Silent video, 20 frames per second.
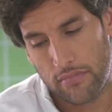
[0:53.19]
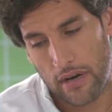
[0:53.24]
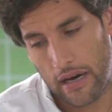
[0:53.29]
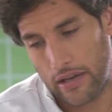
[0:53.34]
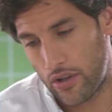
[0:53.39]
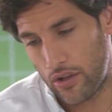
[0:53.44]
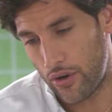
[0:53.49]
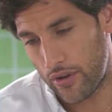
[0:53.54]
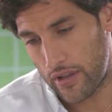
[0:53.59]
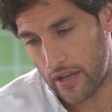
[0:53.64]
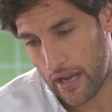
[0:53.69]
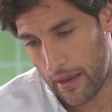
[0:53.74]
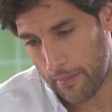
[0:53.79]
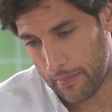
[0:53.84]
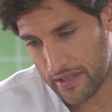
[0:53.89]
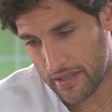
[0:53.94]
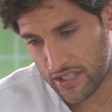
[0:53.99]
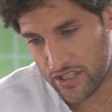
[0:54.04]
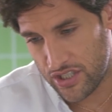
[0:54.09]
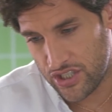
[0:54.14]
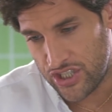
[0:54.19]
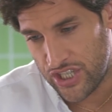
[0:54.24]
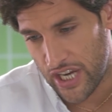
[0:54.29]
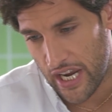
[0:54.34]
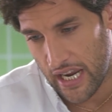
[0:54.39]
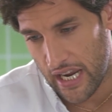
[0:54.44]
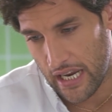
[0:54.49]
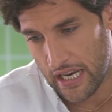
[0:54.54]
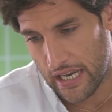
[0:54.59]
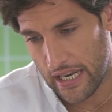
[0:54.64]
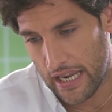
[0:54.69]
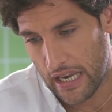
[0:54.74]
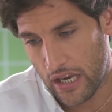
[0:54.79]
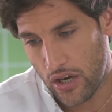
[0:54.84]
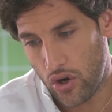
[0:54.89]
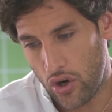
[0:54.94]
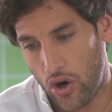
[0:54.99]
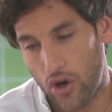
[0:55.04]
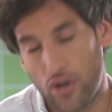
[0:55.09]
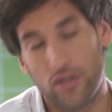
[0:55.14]
I don't know the name, it's
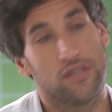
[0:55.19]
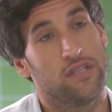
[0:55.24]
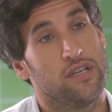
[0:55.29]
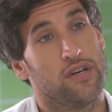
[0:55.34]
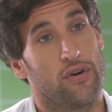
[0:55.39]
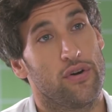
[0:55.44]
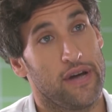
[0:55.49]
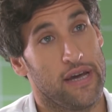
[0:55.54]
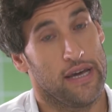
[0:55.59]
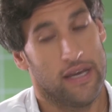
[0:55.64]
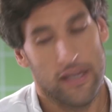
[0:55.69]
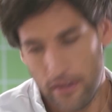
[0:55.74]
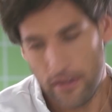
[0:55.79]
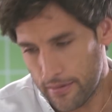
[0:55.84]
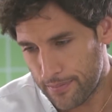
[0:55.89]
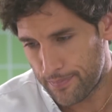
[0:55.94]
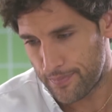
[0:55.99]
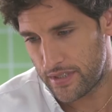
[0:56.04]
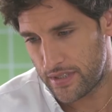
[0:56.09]
jlinko08.